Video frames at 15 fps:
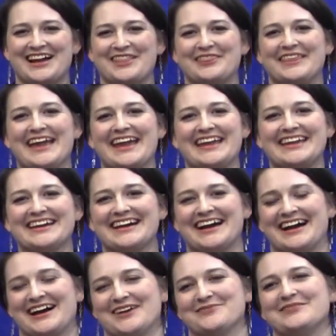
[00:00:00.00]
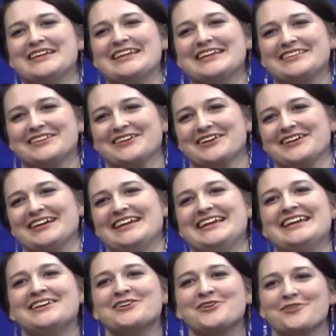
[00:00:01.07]
They either
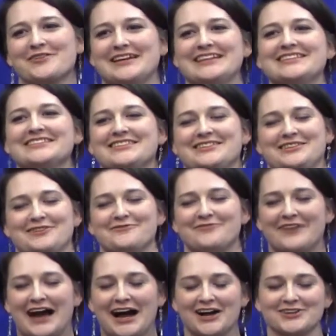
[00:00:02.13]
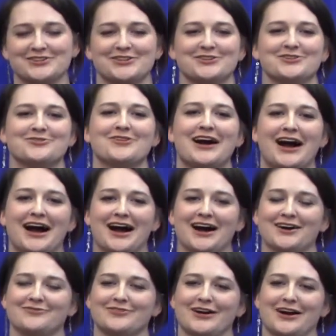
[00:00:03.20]
increase the value
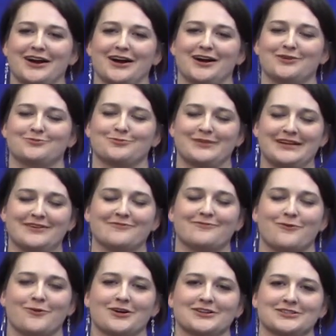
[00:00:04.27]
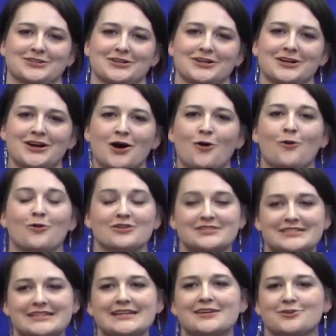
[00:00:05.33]
of a reinforcer or
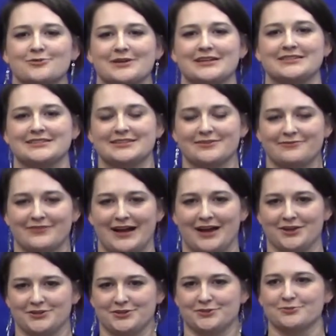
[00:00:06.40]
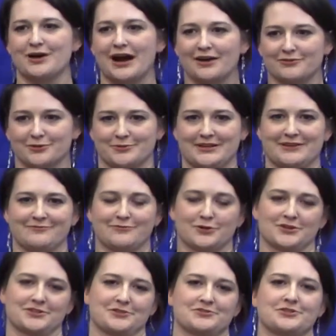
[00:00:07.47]
decrease the value of a
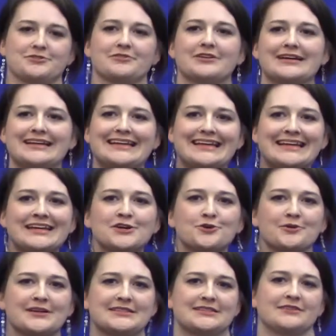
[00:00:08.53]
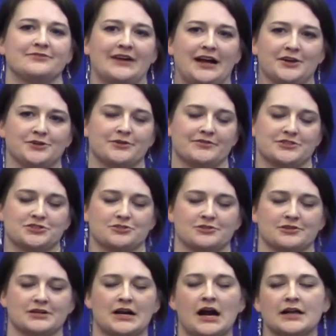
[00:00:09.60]
reinforcer. So they're going to increase the value of a
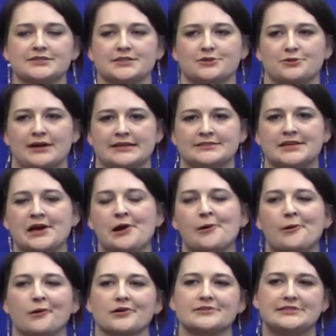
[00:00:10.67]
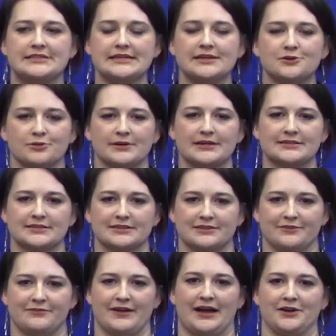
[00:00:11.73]
certain consequence or decrease
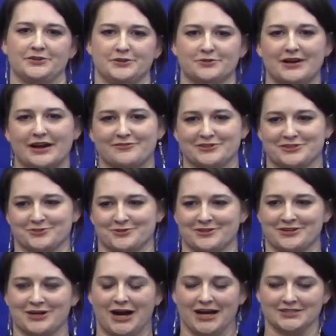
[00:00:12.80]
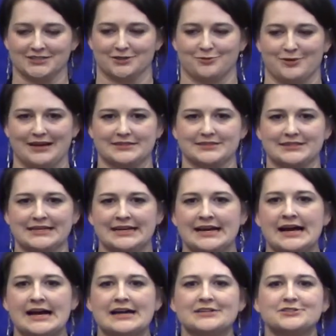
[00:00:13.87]
the value of a certain consequence.
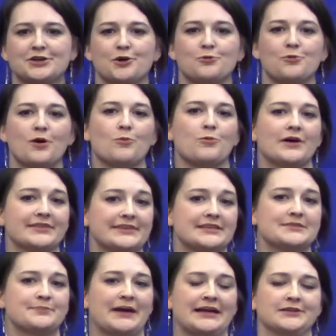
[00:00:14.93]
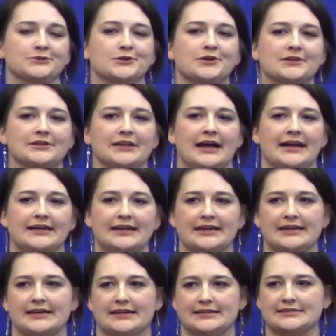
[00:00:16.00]
So what this might look like
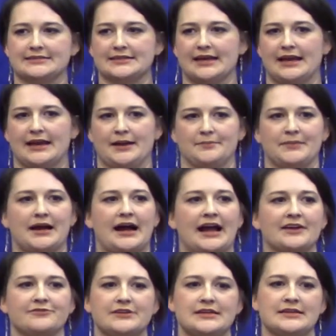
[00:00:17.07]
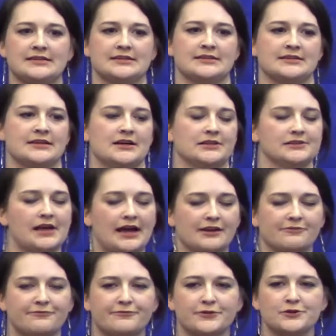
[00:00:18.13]
is I've eaten a lot
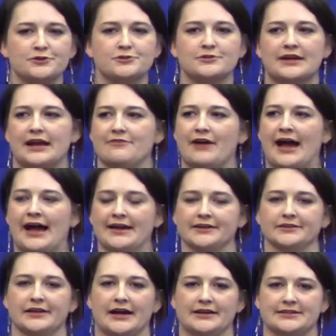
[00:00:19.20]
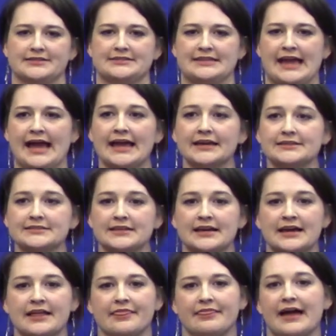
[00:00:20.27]
of food, I've had a lot of snacks.
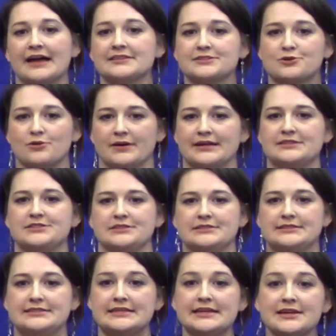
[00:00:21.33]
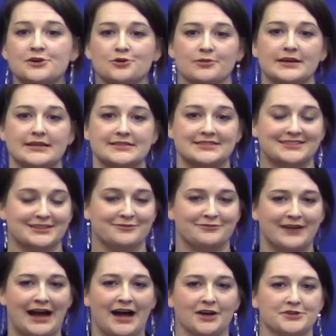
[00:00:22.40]
that's going to decrease the
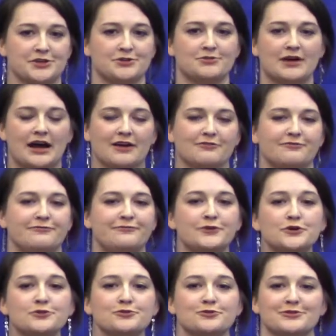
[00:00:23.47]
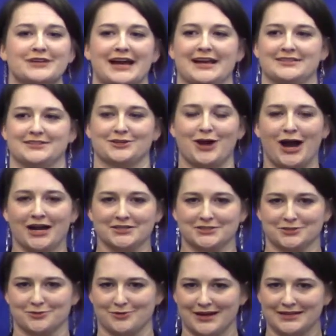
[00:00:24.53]
value of food as a
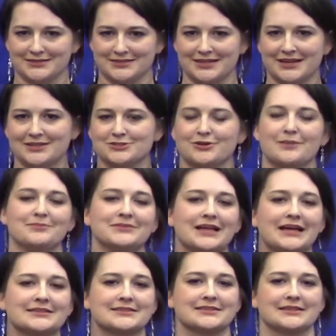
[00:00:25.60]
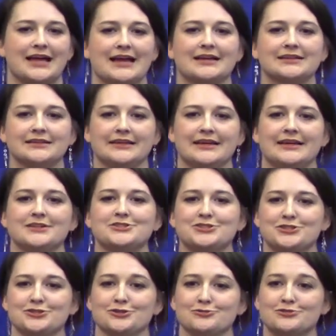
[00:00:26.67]
consequence. So I'm less likely
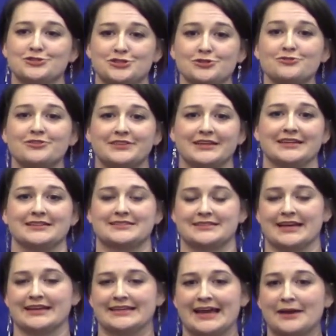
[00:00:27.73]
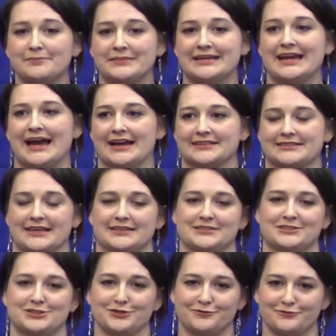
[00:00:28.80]
to do things that get me
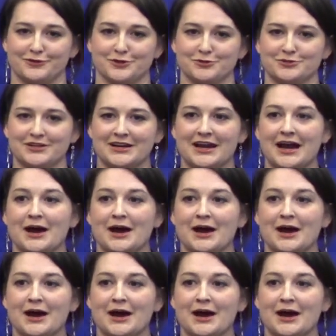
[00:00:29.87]
access to food.